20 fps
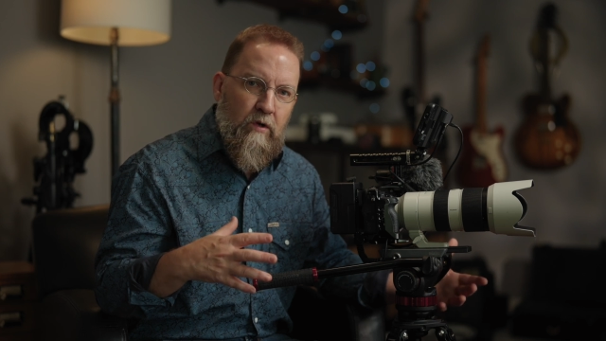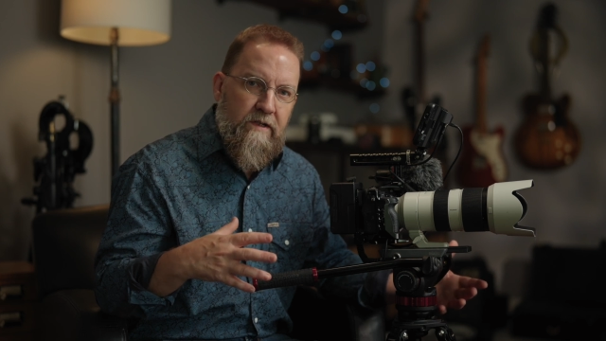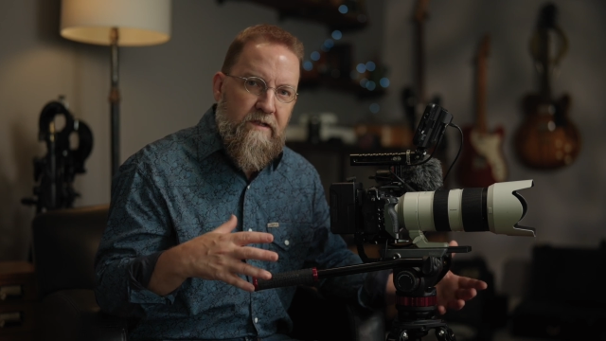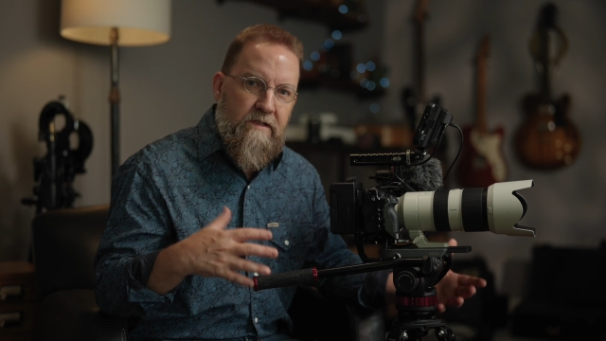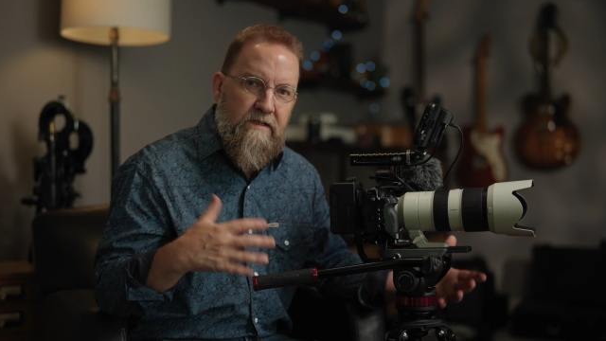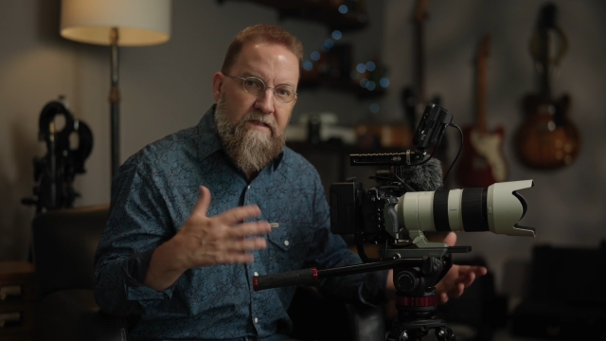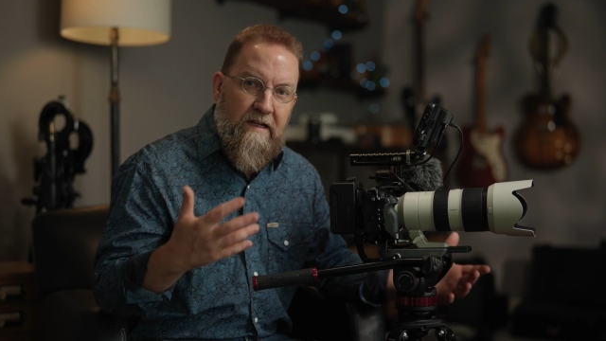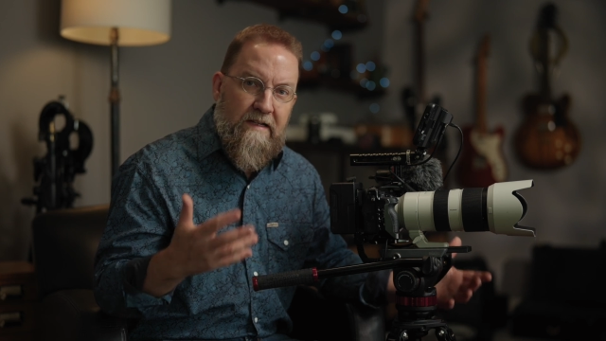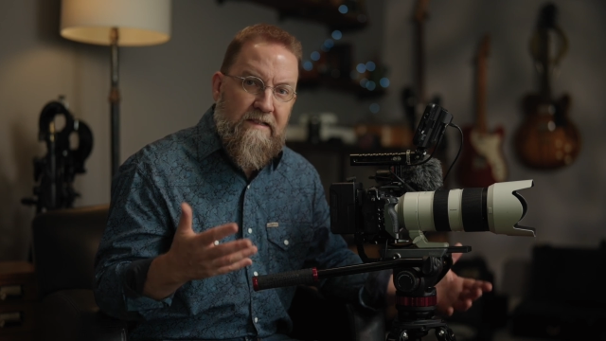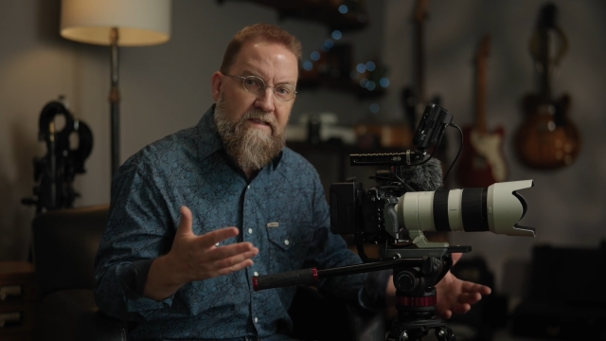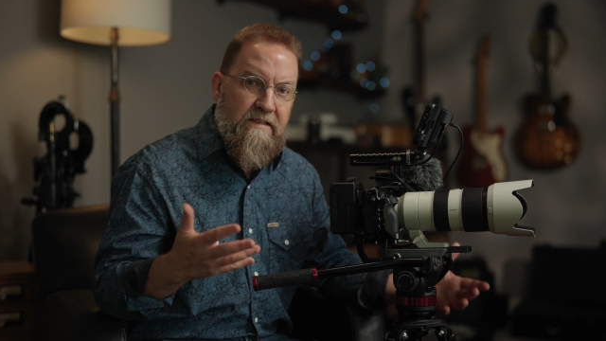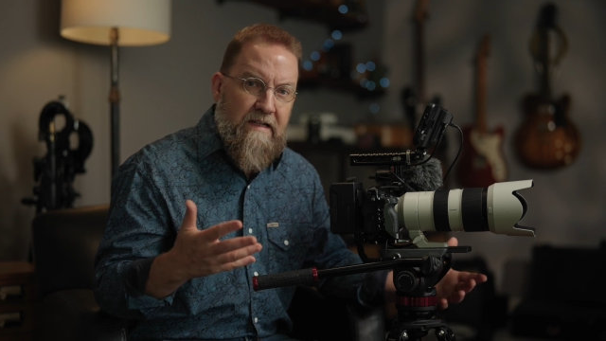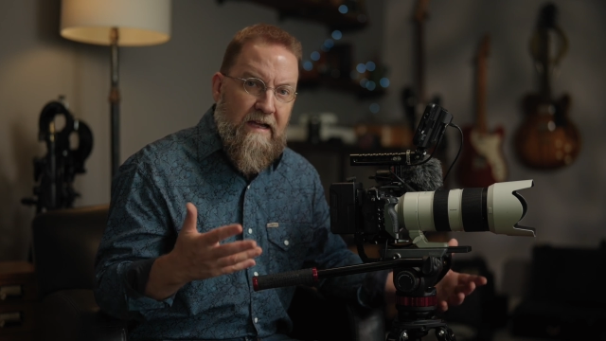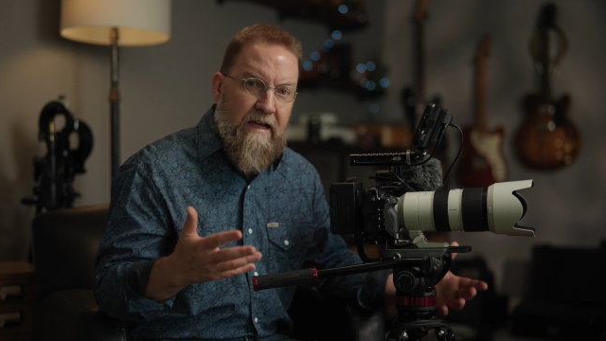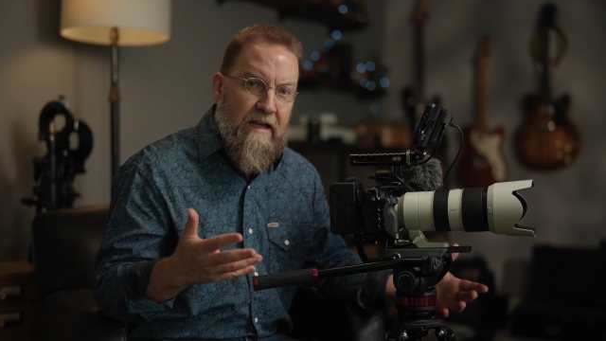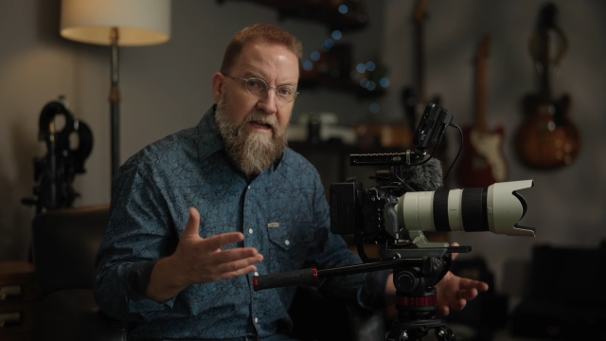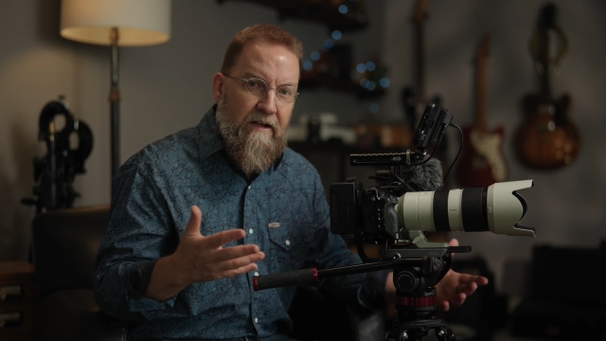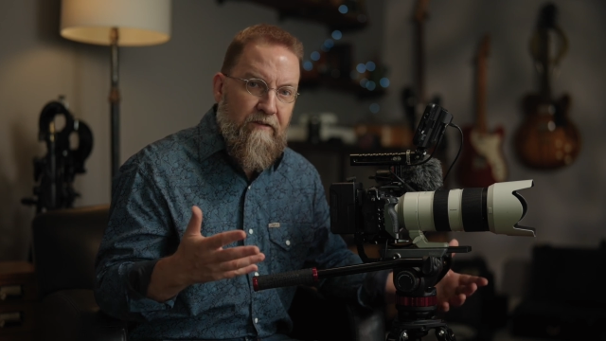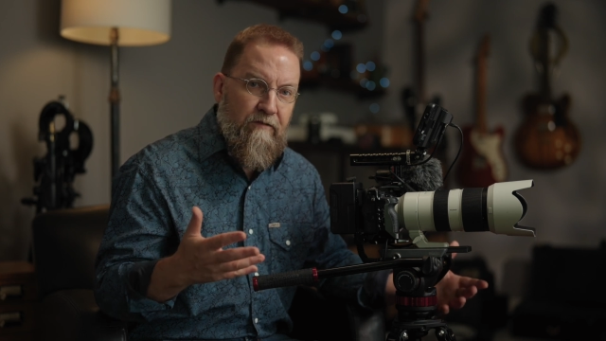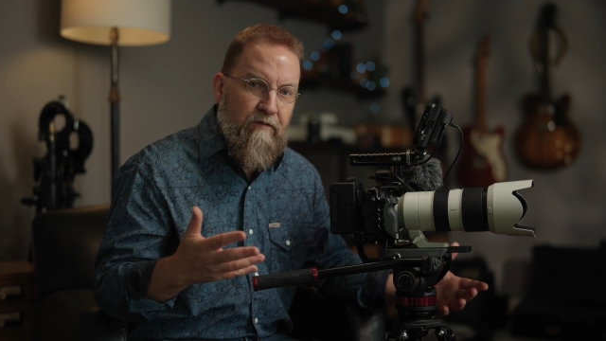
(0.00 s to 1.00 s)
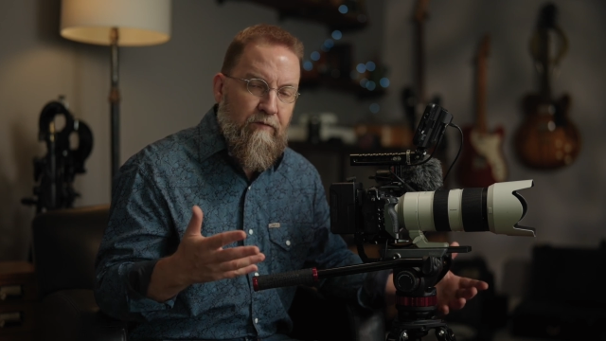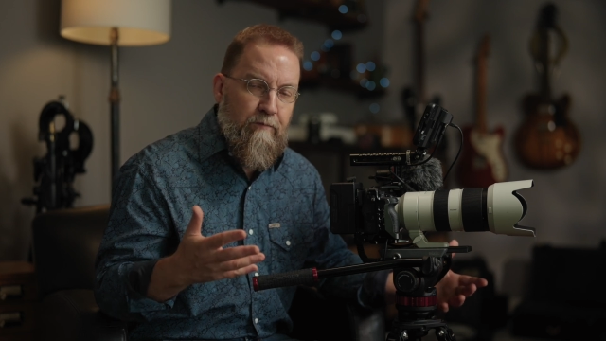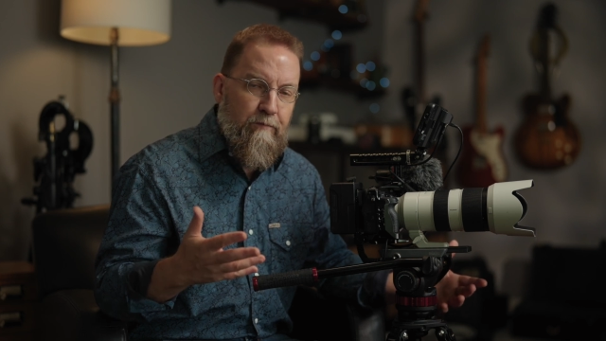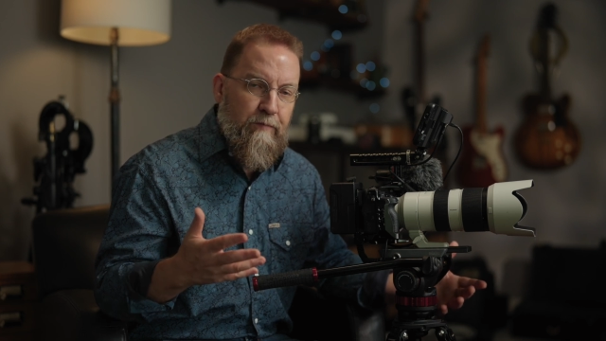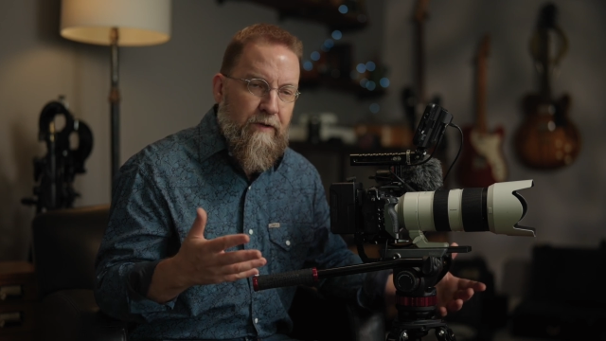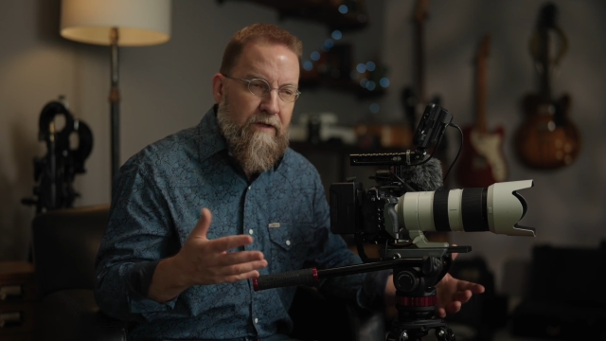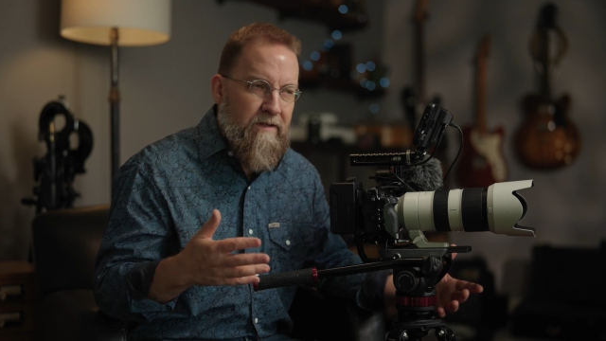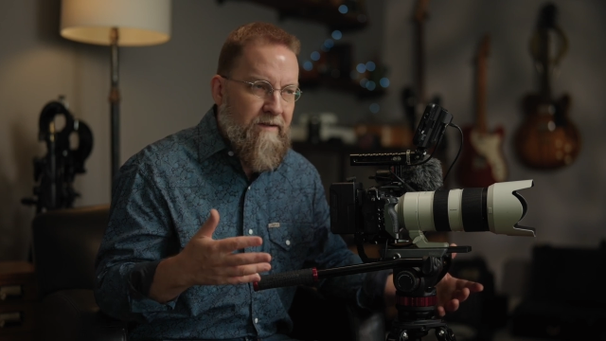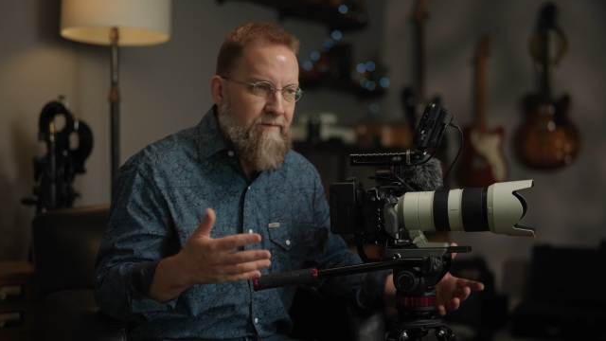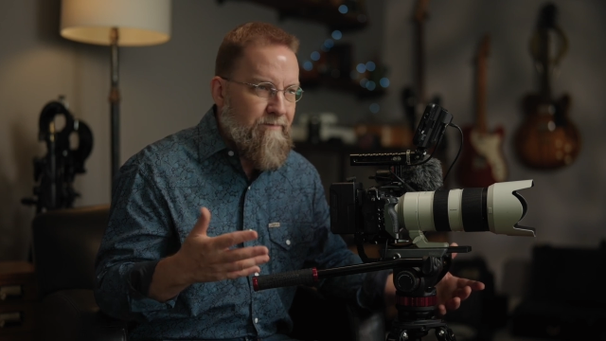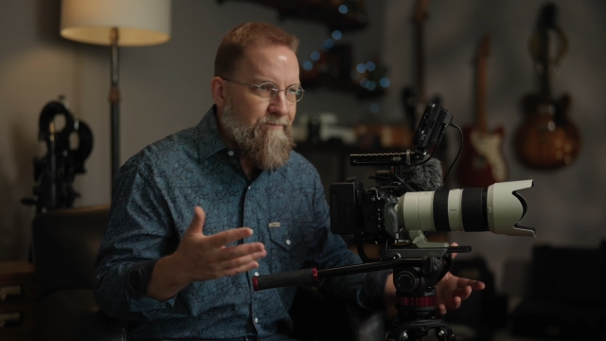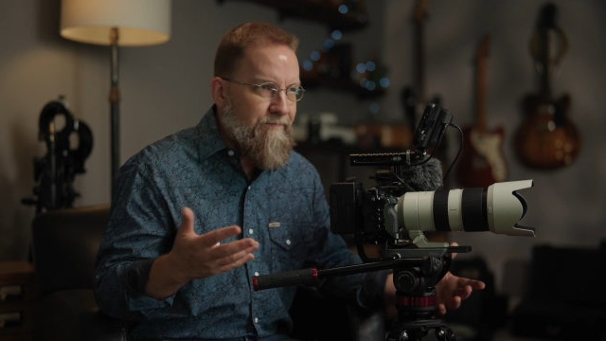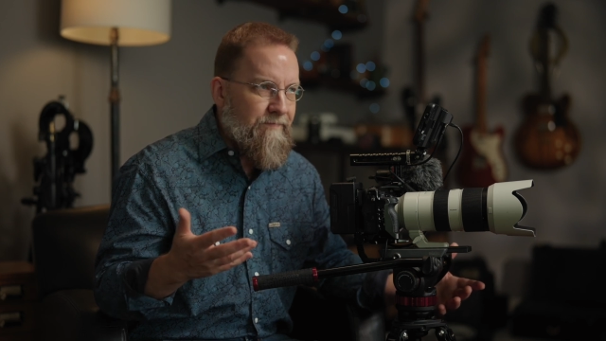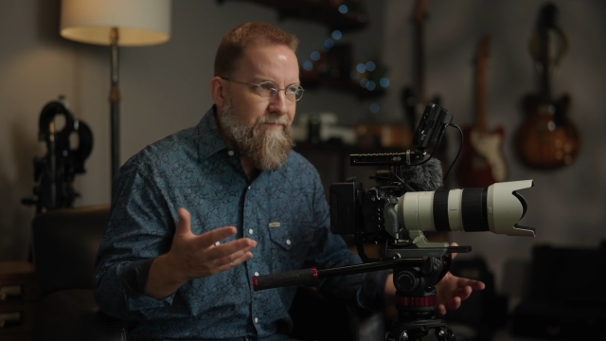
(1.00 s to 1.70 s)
is nice to have, but